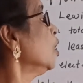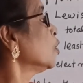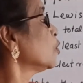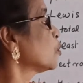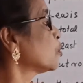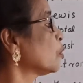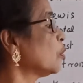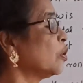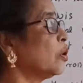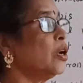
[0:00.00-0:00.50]

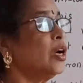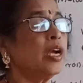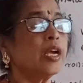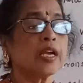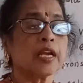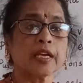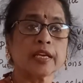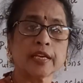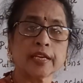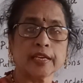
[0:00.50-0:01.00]
So
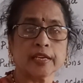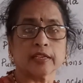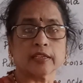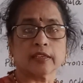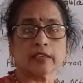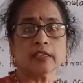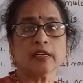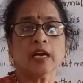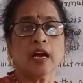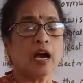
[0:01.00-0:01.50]

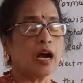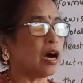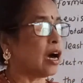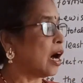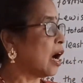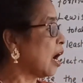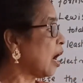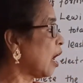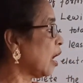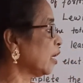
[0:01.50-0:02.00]
here a
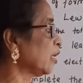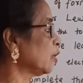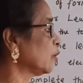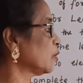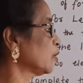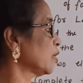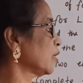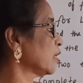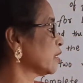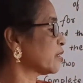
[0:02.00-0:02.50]

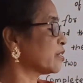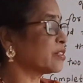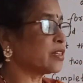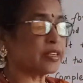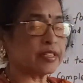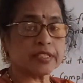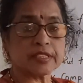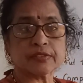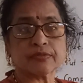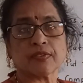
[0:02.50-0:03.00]
hydrogen
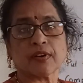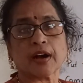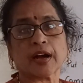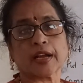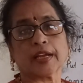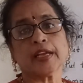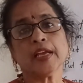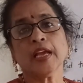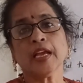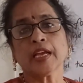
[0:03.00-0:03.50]

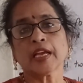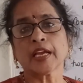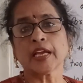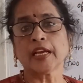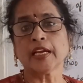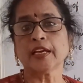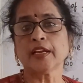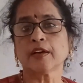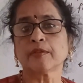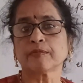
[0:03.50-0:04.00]
satisfy
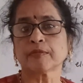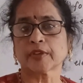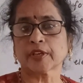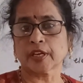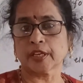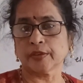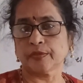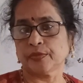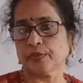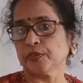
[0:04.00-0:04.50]
helium
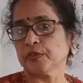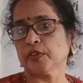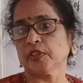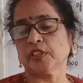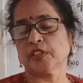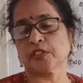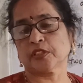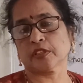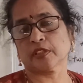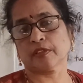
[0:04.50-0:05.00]

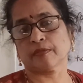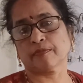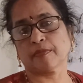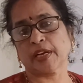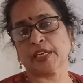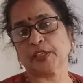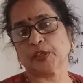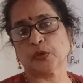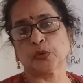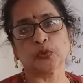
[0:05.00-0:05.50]
configuration
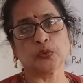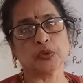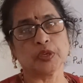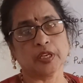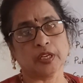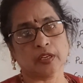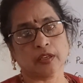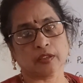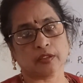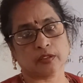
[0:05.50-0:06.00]
by 2
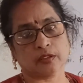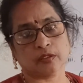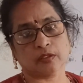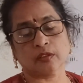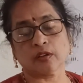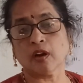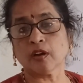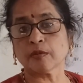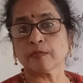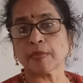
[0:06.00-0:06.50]

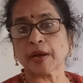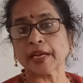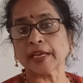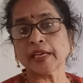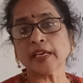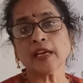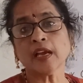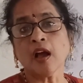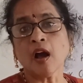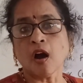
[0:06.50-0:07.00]
electron, not
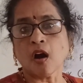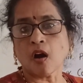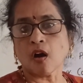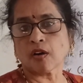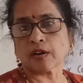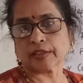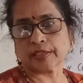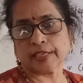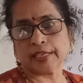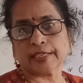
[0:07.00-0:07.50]
by
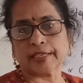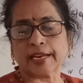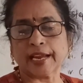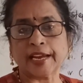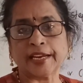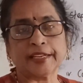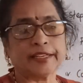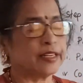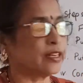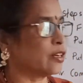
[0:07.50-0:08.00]
octet 8